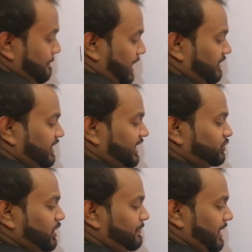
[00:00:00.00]
Power
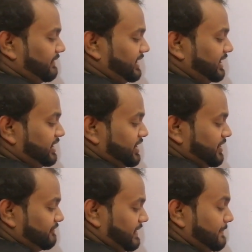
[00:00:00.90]
to a power,
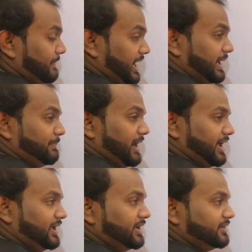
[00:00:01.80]
we
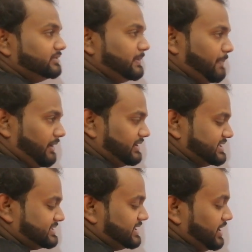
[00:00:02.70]
multiply the
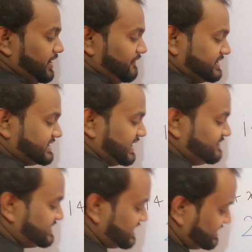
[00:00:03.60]
powers, which
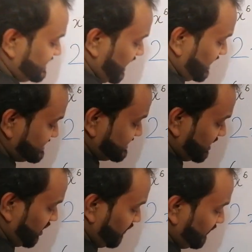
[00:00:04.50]
gives us the
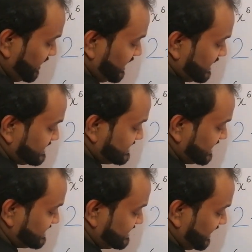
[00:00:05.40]
answer of
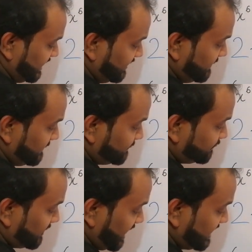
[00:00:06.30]
16
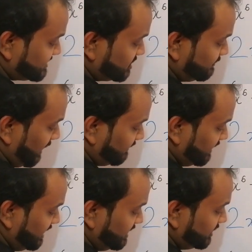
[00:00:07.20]
x to the
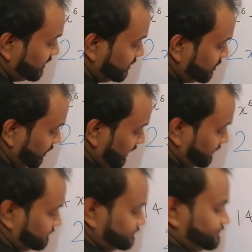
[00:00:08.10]
power
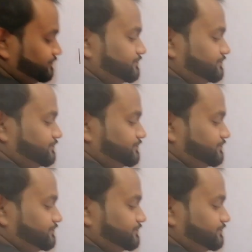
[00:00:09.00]
12.